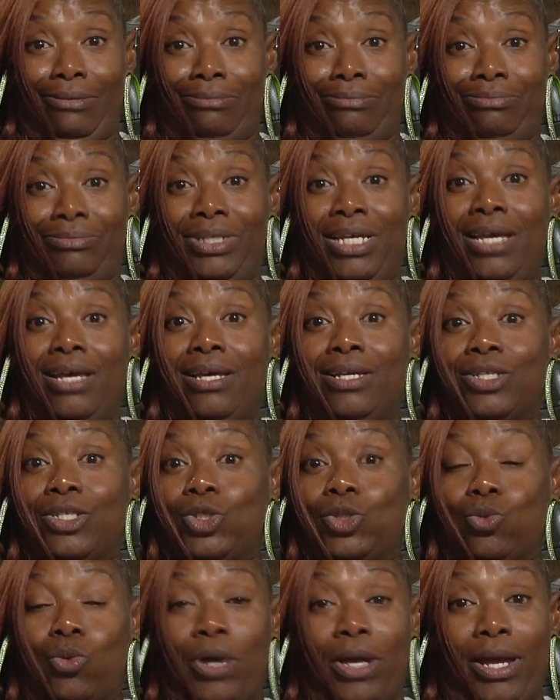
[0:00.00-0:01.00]
them,
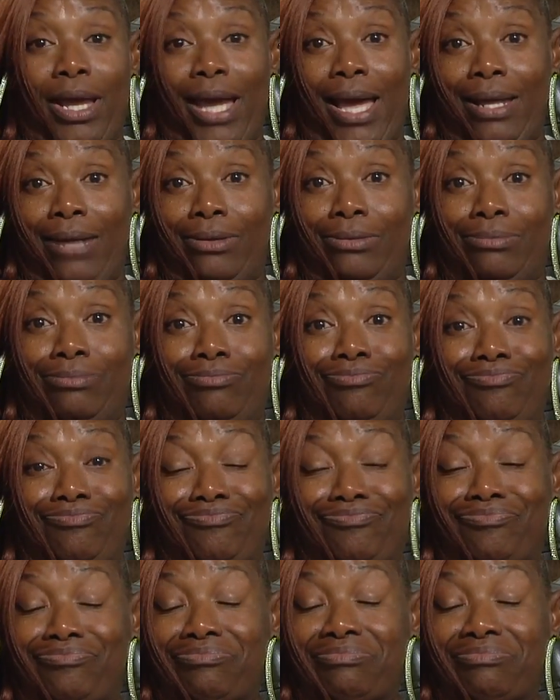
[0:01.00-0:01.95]
swear at them.